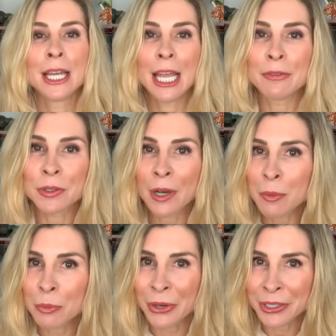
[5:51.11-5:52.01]
If you're
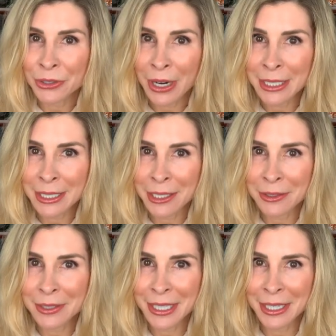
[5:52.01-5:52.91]
not moisturizing
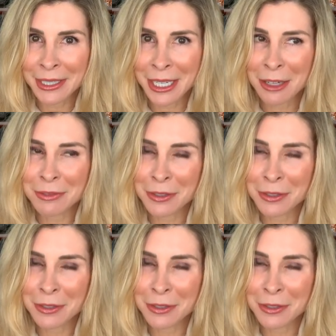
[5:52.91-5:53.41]
your skin enough,